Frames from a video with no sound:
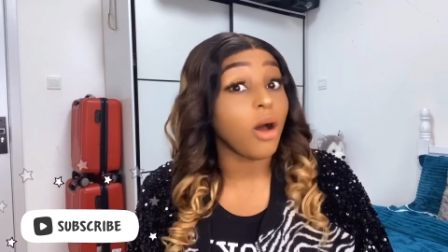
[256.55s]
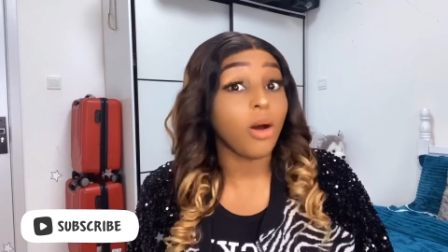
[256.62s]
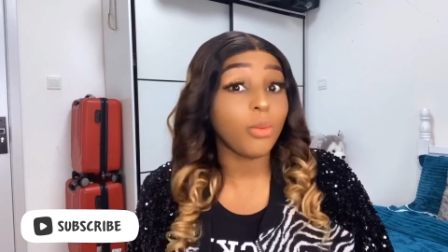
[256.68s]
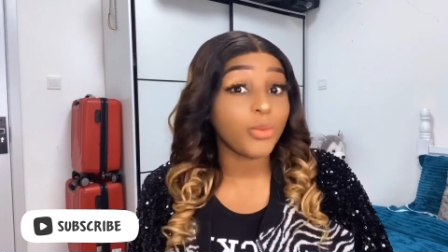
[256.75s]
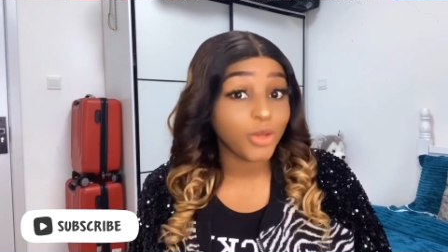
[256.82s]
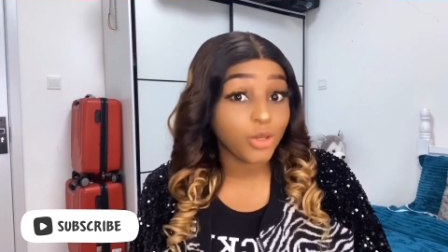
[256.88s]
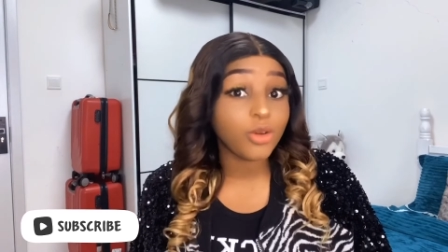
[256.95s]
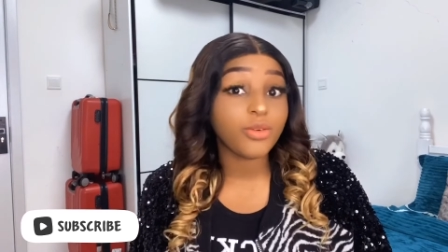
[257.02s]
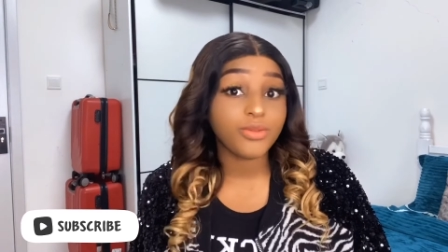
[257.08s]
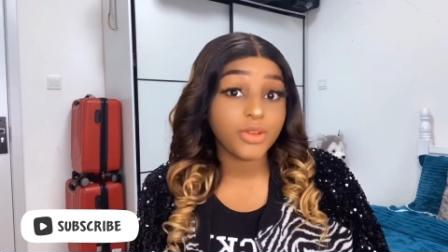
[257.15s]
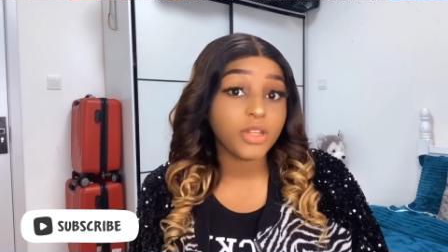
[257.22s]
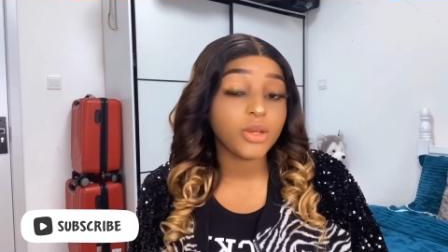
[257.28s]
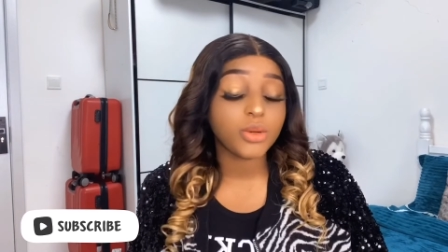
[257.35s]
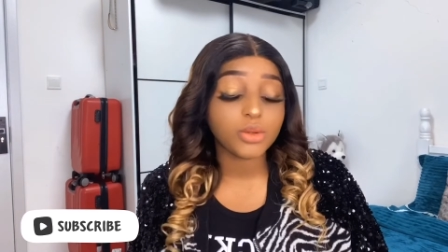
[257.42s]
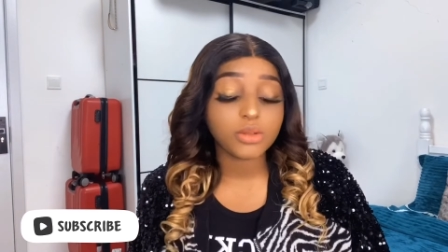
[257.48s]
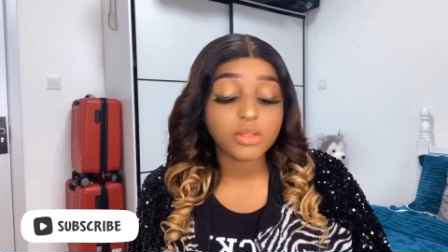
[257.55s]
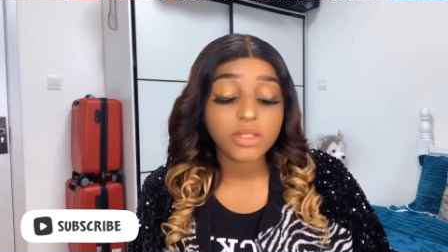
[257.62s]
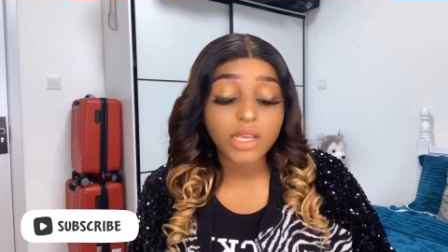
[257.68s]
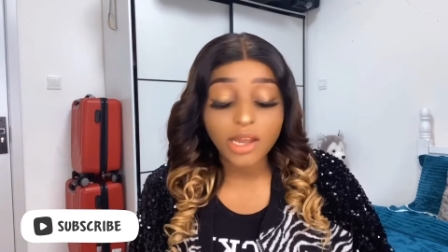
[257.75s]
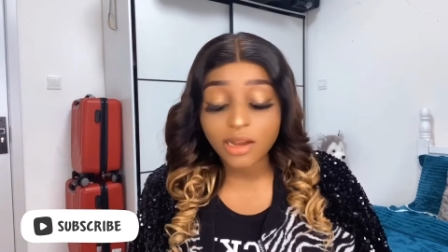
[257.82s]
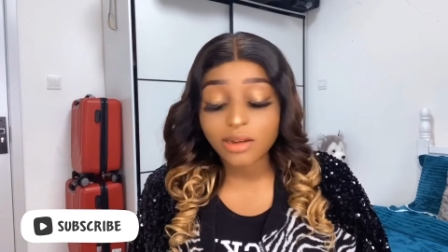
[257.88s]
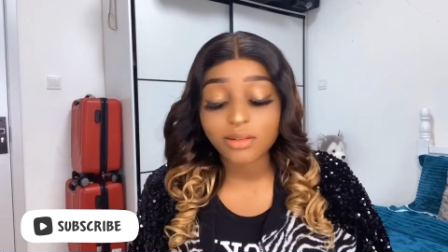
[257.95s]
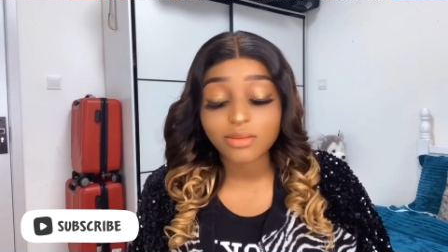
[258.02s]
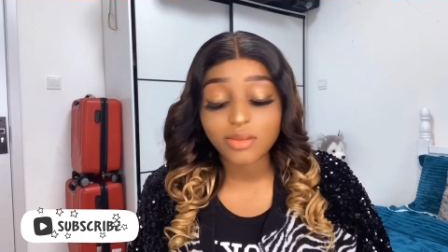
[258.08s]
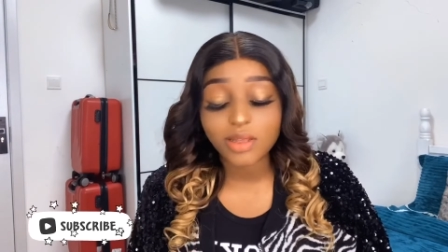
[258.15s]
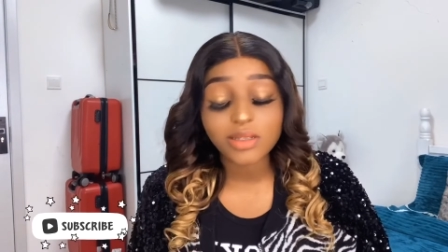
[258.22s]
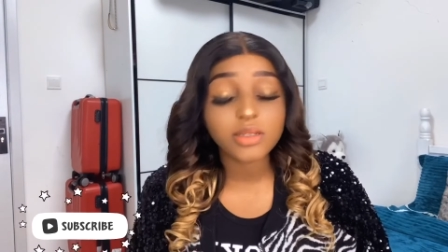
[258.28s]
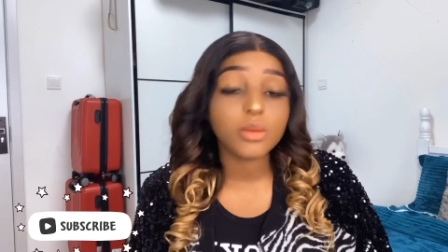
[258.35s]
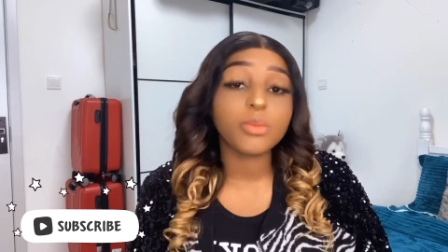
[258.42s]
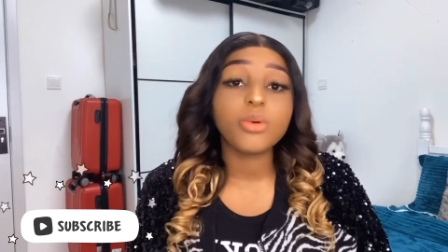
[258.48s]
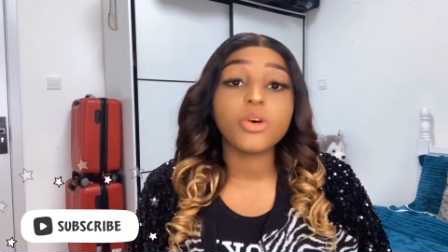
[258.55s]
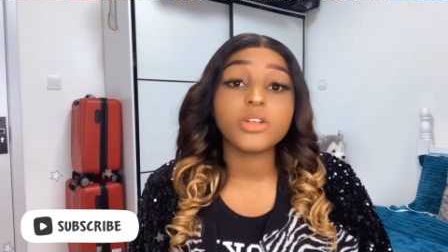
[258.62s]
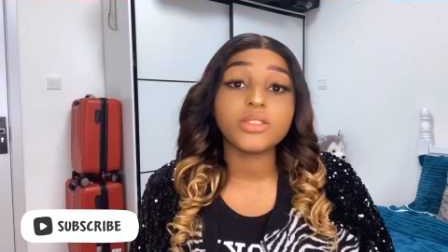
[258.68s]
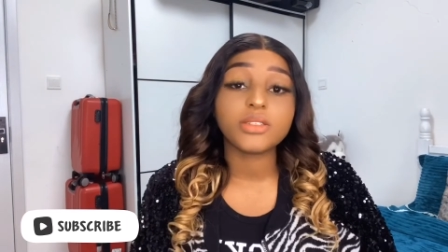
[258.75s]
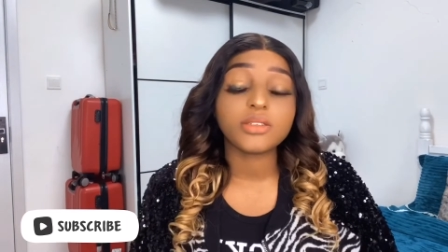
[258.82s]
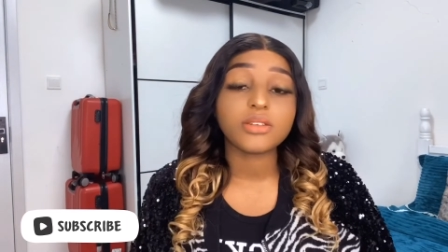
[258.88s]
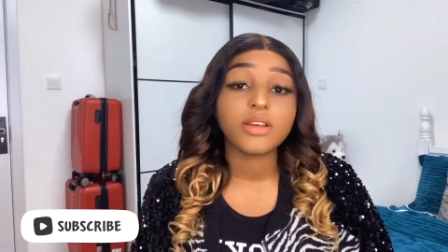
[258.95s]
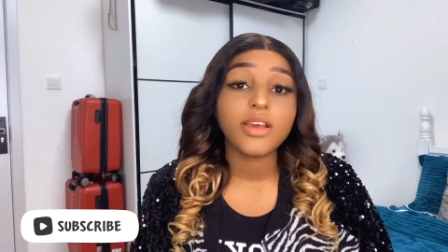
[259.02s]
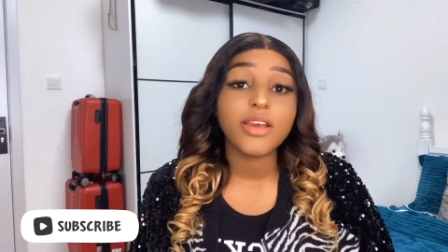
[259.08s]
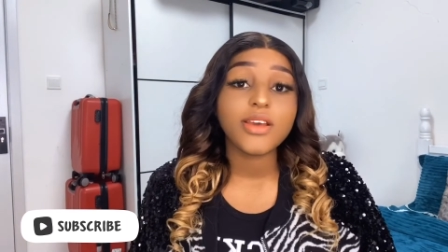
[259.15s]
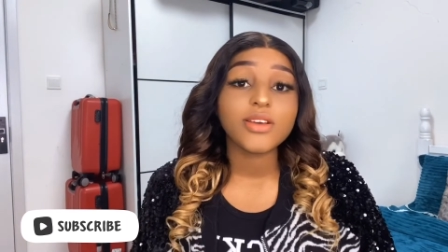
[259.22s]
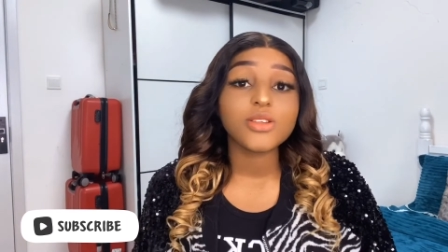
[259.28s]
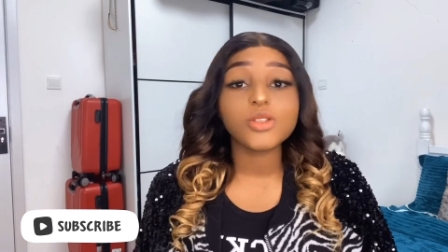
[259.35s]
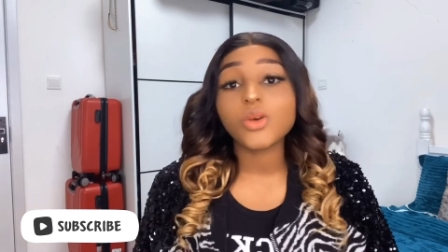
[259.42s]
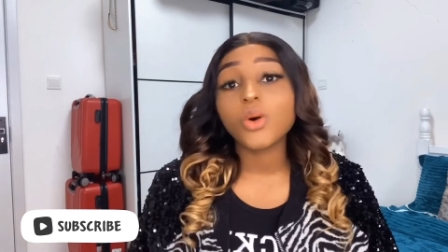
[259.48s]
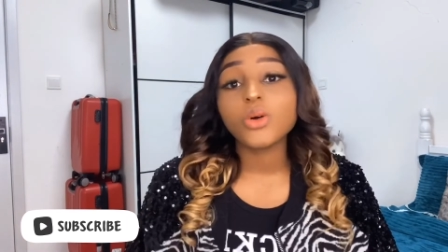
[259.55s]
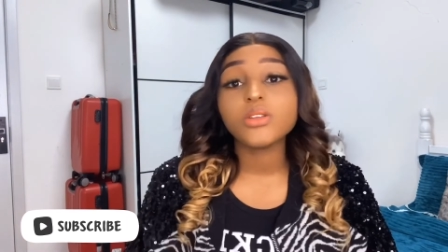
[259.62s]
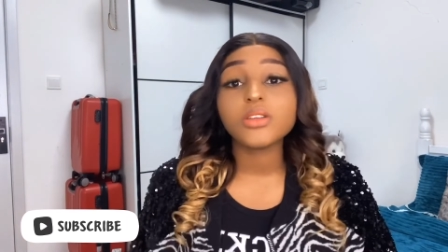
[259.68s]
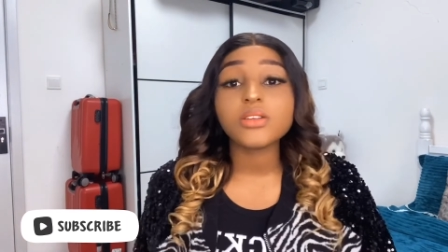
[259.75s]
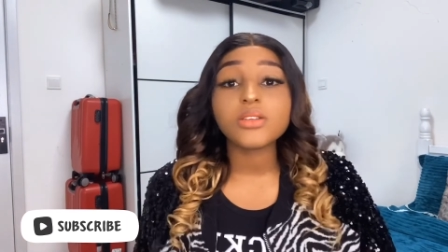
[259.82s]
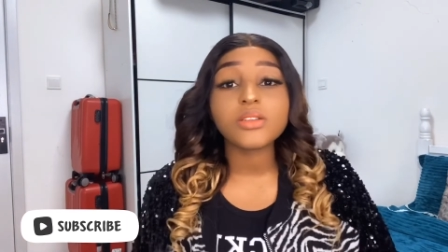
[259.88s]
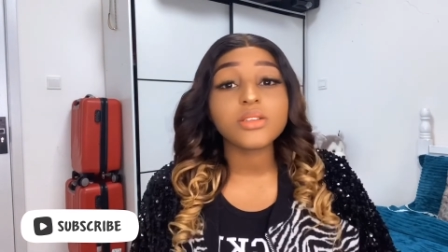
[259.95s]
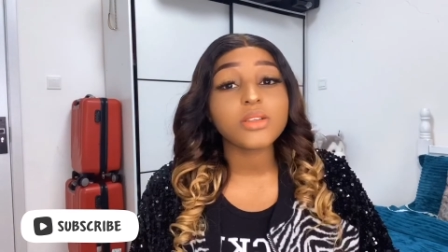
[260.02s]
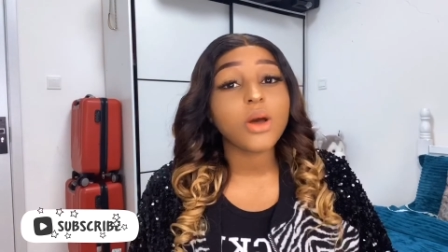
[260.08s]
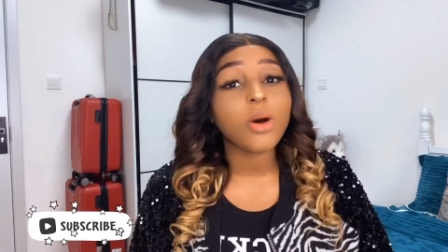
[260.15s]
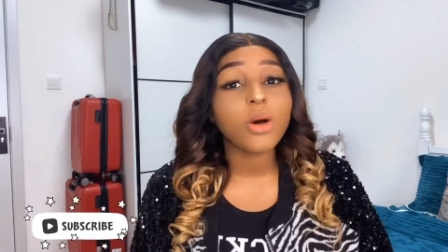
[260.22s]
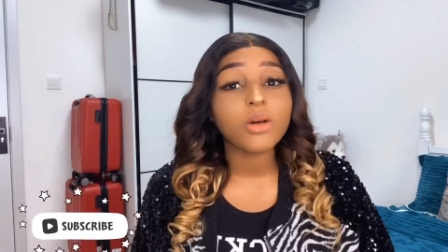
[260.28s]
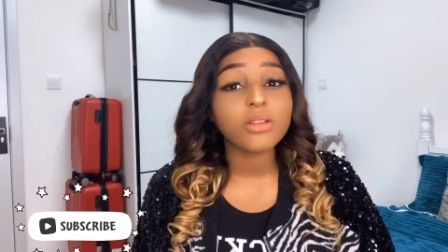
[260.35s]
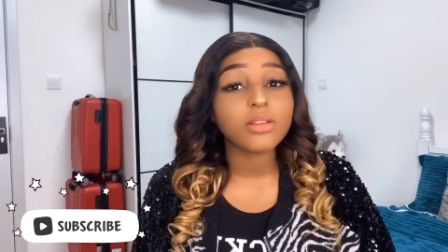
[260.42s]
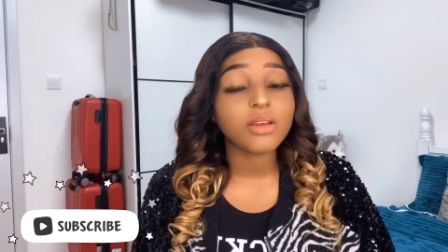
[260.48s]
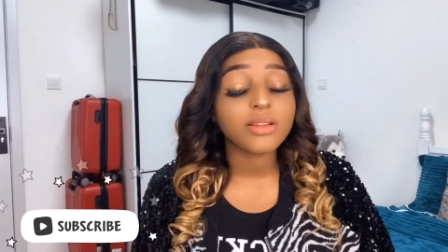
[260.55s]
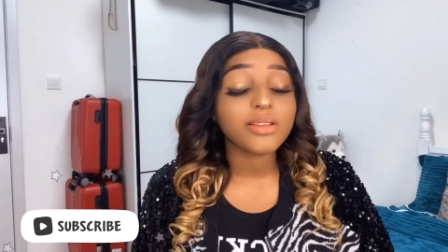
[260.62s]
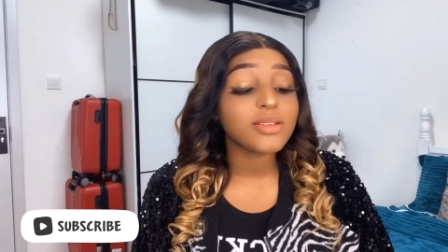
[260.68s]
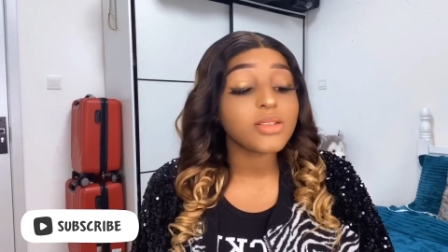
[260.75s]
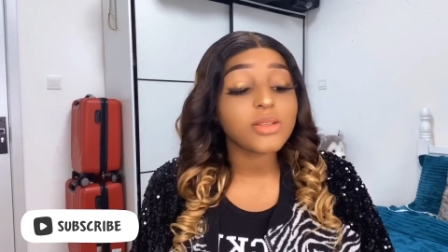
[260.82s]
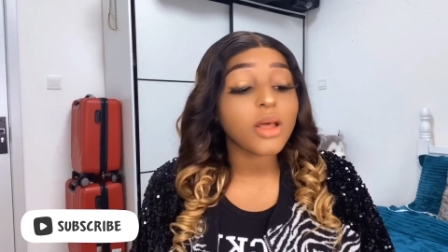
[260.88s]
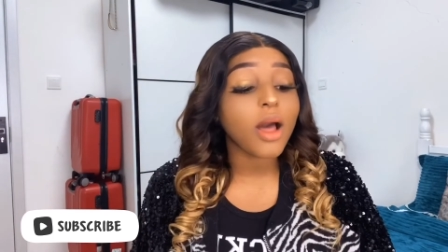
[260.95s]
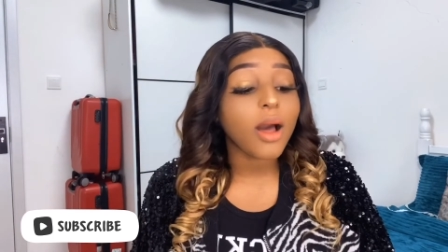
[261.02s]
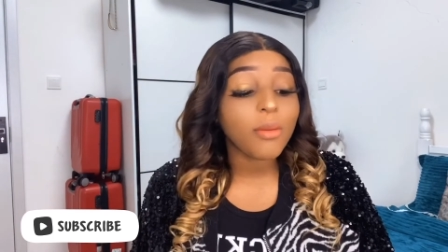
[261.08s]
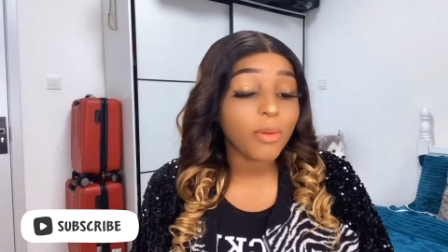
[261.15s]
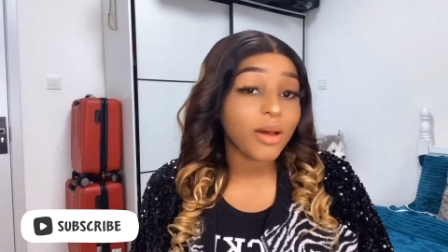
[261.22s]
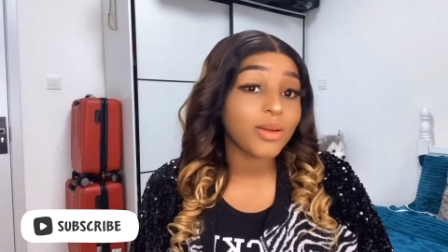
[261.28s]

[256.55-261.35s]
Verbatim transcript: with your videos yeah it's important so this is all this is all about